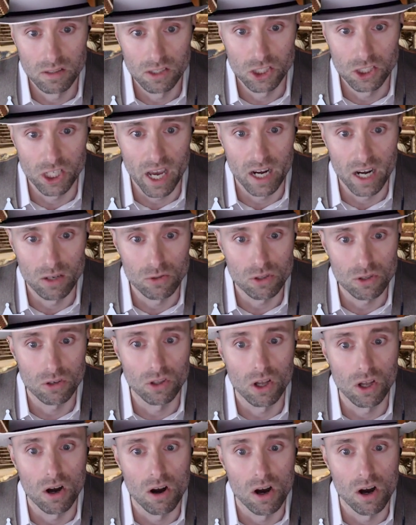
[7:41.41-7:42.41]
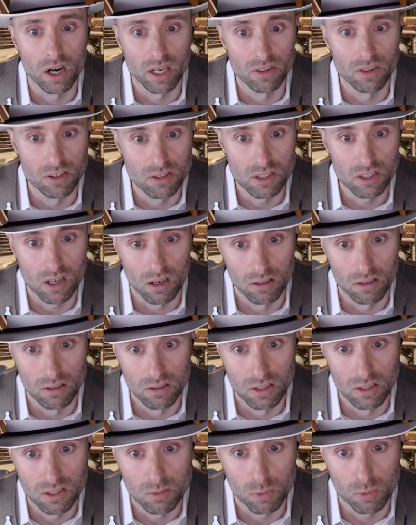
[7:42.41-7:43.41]
Shadows are long in this
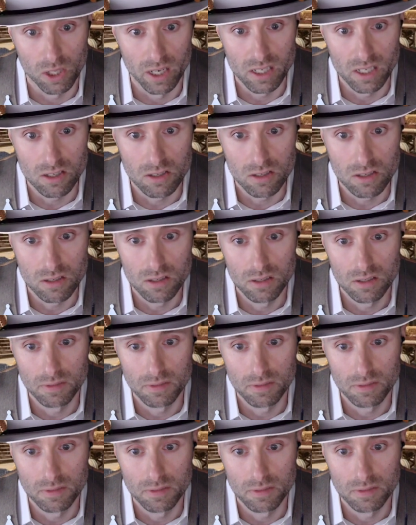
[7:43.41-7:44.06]
colorless place.